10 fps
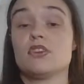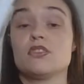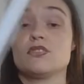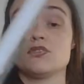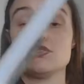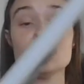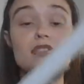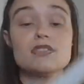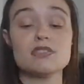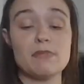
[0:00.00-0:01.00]
So this
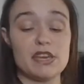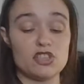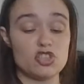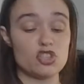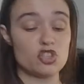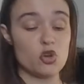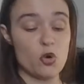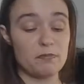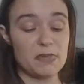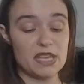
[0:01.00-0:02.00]
is my
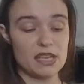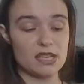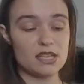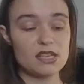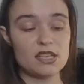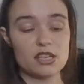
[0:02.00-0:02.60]
Scorpion,